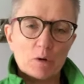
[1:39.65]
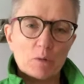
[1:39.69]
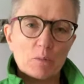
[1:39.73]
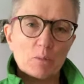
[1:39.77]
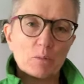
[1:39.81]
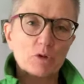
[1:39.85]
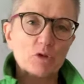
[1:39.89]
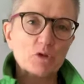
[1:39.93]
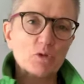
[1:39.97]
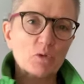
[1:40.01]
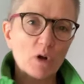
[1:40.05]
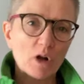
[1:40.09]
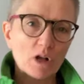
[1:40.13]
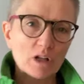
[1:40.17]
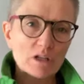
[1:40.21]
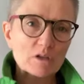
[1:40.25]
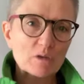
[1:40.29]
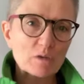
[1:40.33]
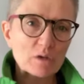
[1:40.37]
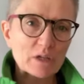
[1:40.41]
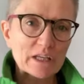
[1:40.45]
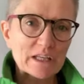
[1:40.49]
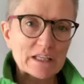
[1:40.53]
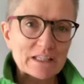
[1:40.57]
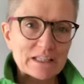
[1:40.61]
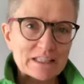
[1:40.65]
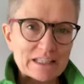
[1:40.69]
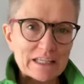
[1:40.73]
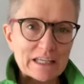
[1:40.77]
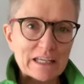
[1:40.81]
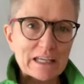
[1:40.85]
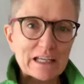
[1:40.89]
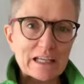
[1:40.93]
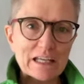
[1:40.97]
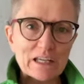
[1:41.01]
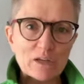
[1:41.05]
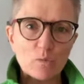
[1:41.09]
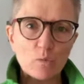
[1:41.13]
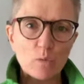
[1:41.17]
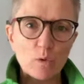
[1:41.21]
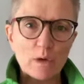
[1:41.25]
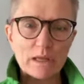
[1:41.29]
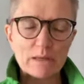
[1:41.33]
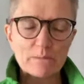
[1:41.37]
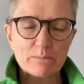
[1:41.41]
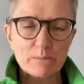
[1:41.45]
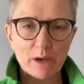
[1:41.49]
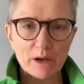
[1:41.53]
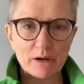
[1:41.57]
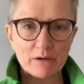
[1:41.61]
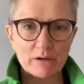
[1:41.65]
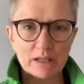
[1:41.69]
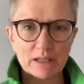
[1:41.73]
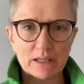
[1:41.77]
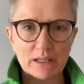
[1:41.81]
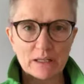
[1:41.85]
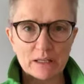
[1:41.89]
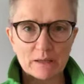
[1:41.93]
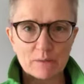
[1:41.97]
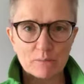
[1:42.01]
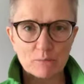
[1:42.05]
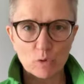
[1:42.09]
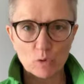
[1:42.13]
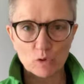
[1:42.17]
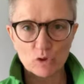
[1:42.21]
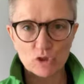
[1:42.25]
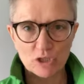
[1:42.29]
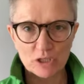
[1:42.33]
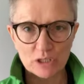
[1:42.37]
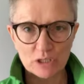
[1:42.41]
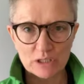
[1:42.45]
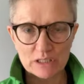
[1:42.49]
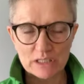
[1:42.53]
But you also need daily weight-bearing motion,